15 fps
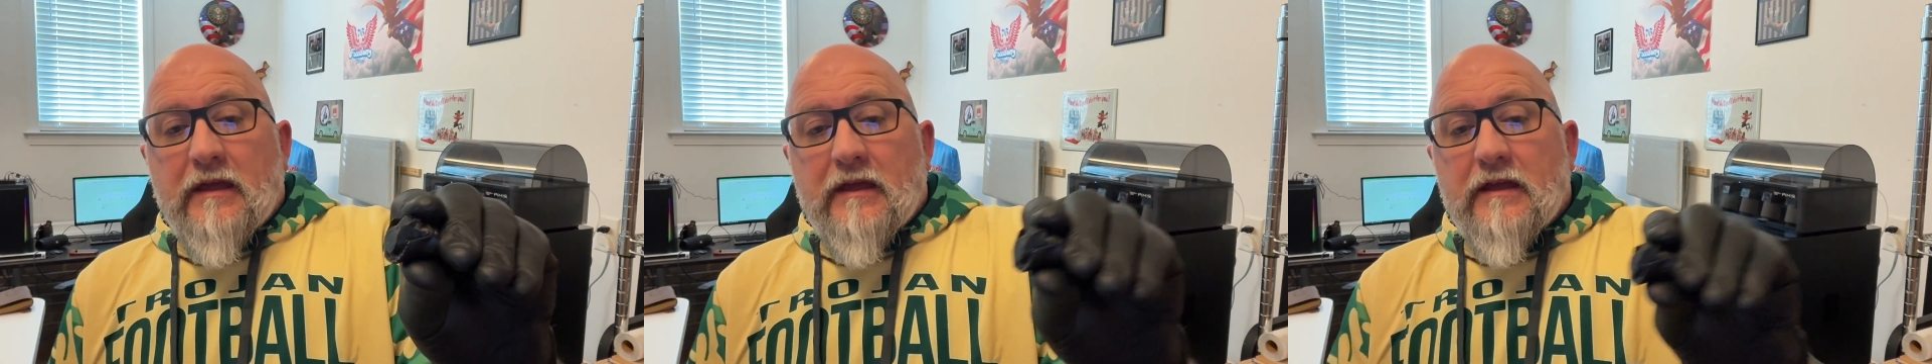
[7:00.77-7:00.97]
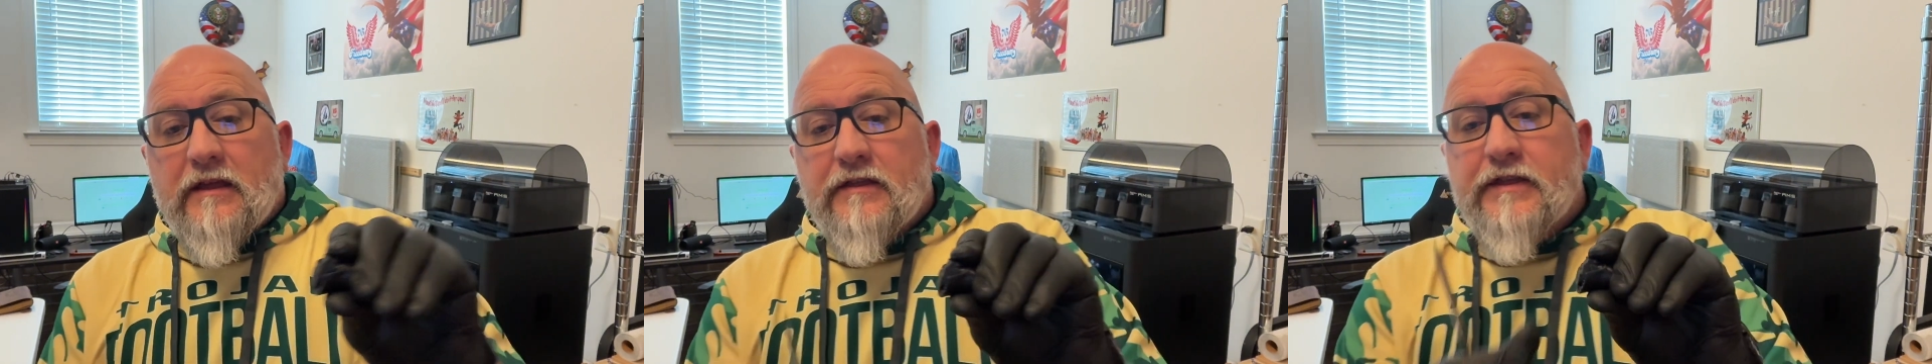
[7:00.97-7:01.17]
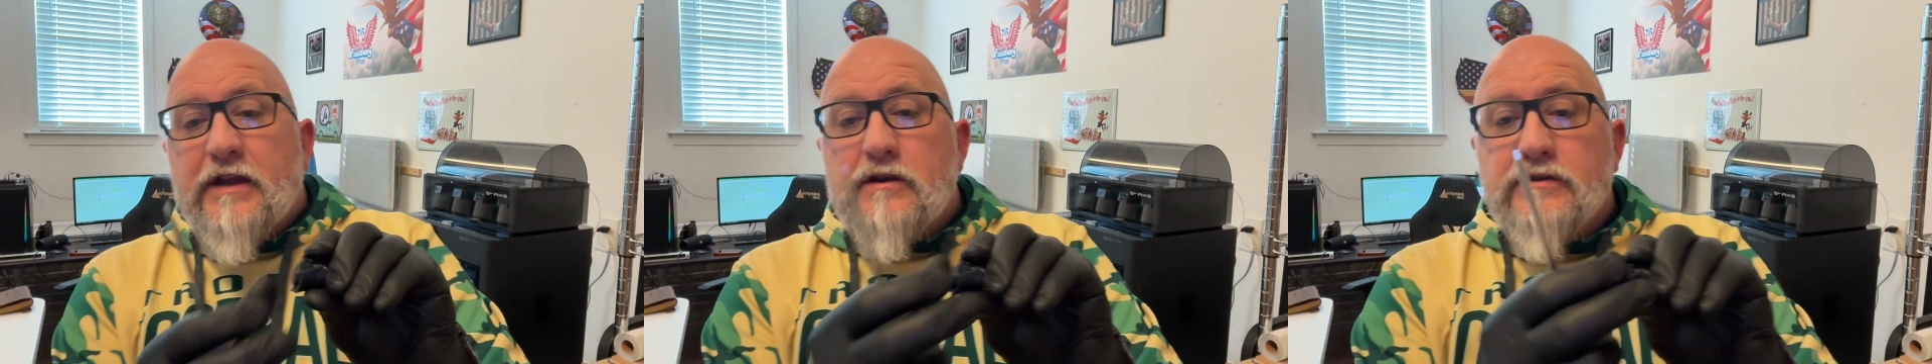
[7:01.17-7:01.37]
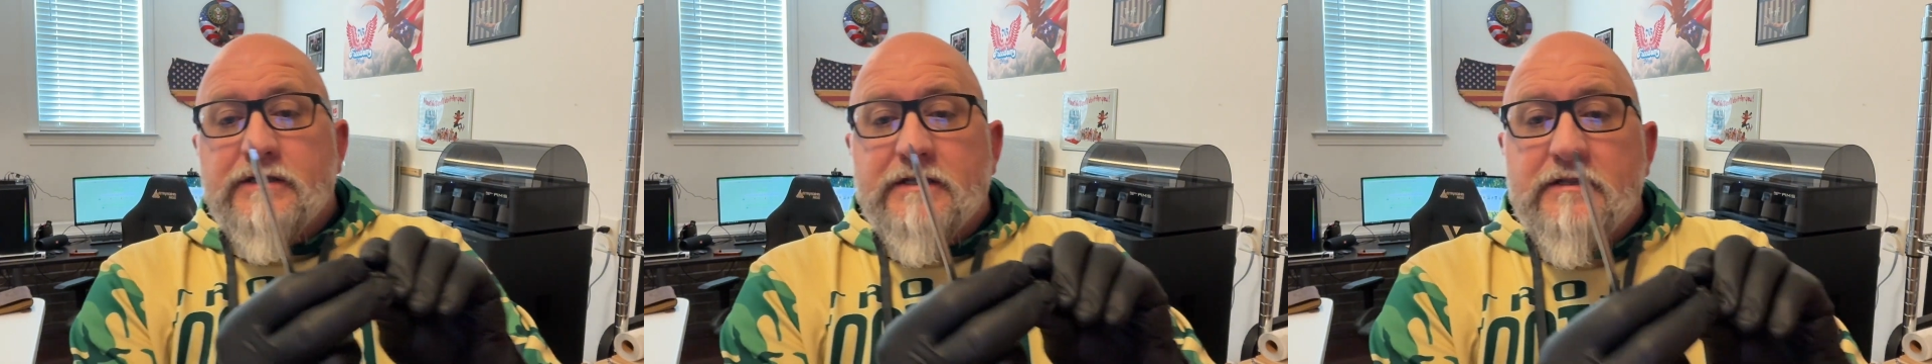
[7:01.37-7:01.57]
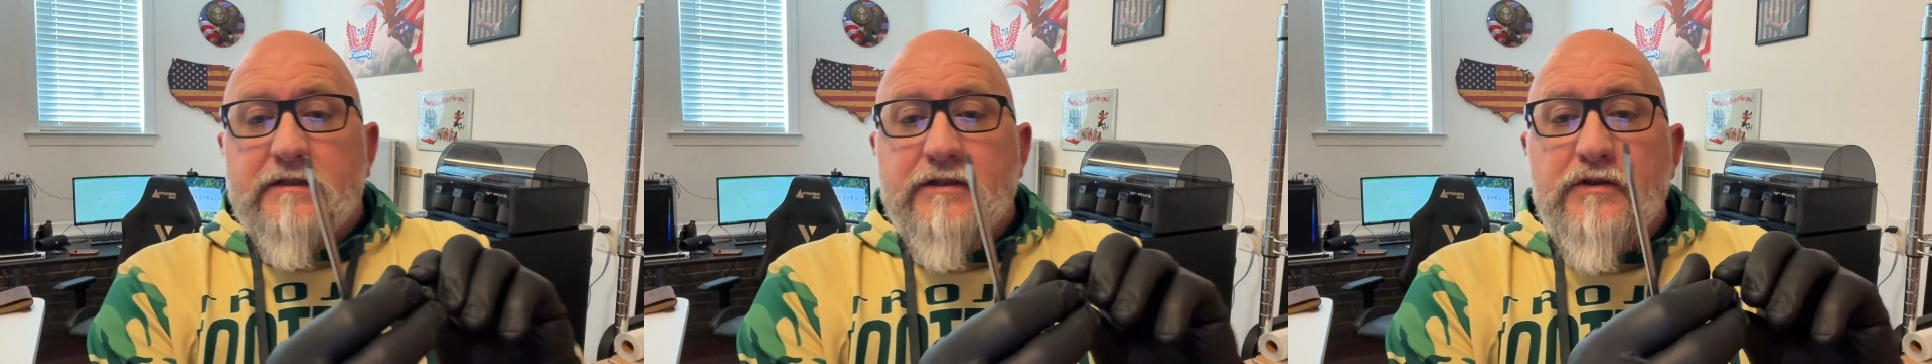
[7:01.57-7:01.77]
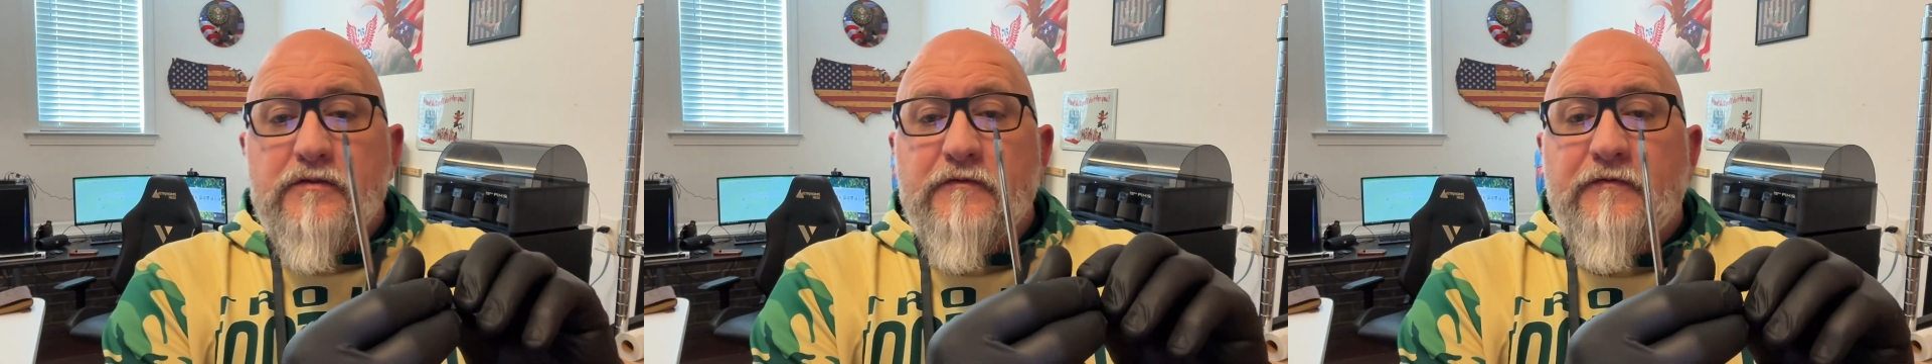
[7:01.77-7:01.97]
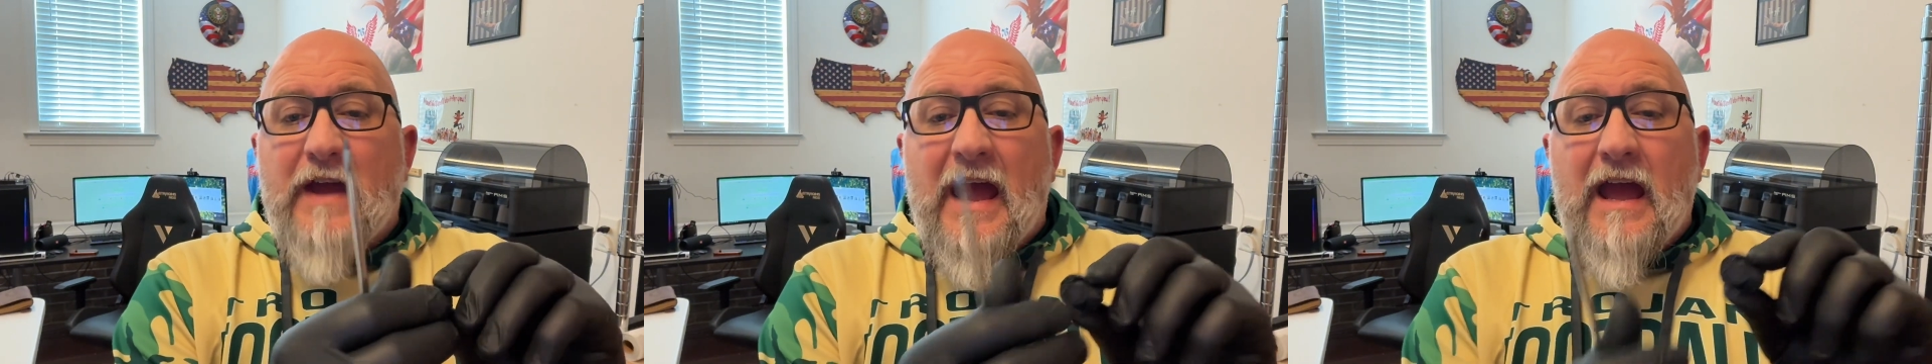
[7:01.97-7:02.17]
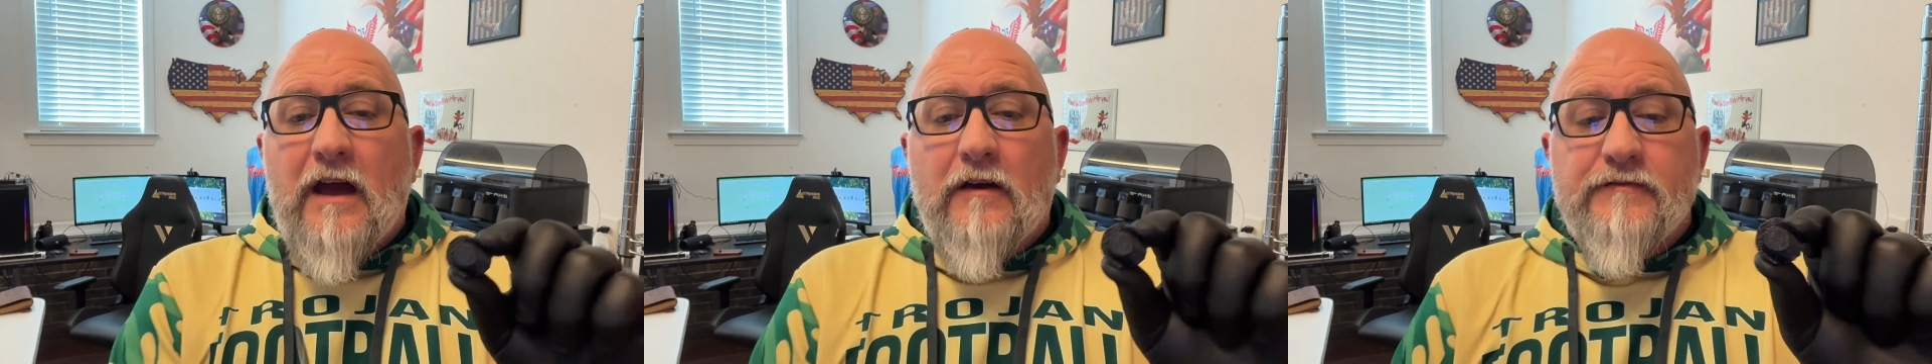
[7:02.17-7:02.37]
they're
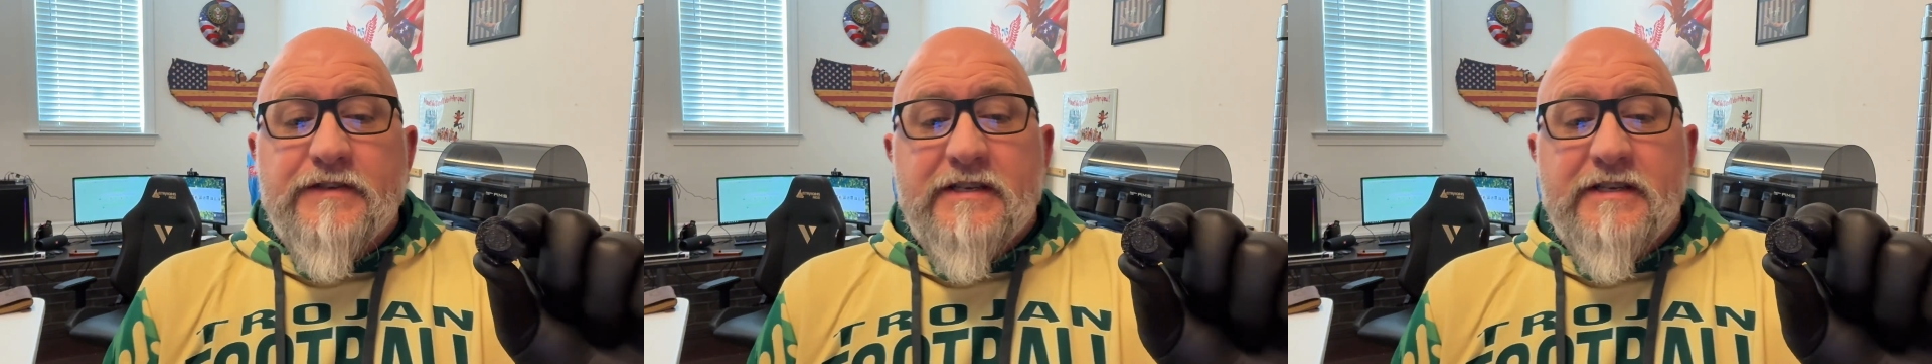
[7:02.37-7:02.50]
valve